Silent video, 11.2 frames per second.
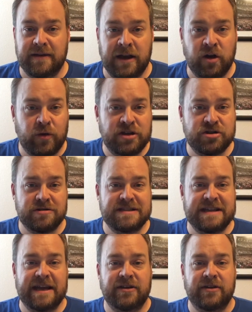increase your
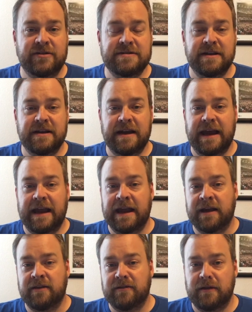sales,
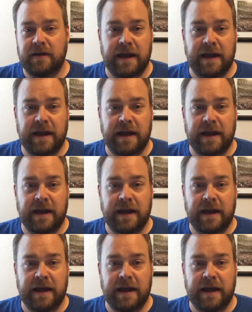and